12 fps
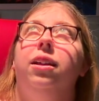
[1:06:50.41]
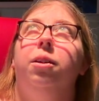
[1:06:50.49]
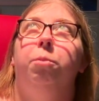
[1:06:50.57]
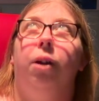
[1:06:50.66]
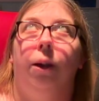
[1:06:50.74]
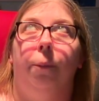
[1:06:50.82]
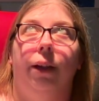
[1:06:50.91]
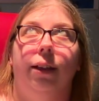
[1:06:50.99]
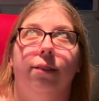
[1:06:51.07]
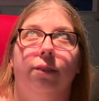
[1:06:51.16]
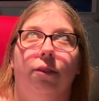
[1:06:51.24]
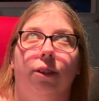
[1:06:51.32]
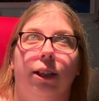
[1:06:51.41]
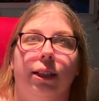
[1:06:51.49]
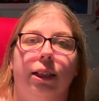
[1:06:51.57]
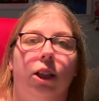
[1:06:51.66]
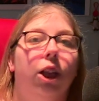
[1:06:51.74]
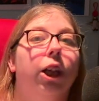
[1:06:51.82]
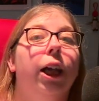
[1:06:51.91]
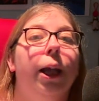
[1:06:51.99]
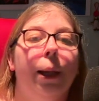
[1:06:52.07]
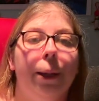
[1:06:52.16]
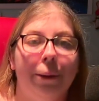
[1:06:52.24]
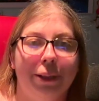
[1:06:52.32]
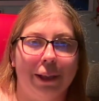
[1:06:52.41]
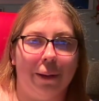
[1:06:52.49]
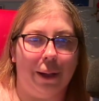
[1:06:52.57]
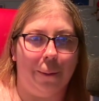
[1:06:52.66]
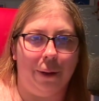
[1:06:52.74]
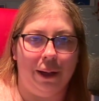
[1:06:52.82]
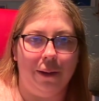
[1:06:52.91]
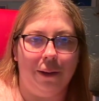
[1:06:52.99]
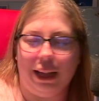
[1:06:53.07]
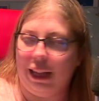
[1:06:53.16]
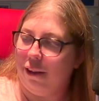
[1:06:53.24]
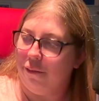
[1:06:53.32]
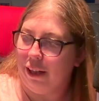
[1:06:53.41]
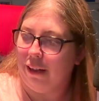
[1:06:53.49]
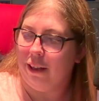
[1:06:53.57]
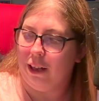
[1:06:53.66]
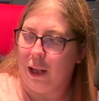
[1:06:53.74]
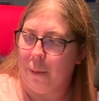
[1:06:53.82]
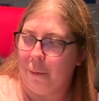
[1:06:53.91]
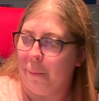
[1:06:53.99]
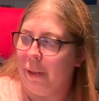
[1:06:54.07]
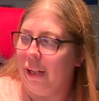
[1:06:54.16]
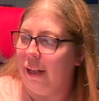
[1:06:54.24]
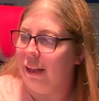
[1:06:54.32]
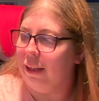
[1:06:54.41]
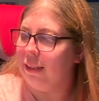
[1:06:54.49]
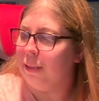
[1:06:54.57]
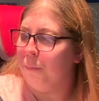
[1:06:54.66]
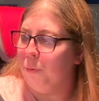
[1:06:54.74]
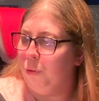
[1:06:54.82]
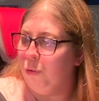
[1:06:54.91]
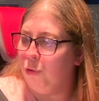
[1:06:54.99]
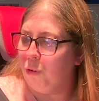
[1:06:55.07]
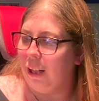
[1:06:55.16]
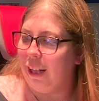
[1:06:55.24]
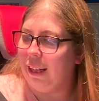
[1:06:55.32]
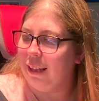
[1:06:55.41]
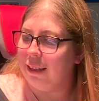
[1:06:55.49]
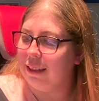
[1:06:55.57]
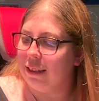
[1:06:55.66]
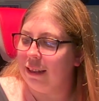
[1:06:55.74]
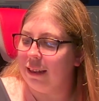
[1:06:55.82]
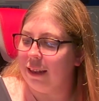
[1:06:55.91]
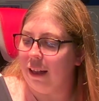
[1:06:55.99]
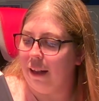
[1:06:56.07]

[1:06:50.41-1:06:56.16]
Probably my least favorite Elsa look. So I went and I found the compromise, the blue dress.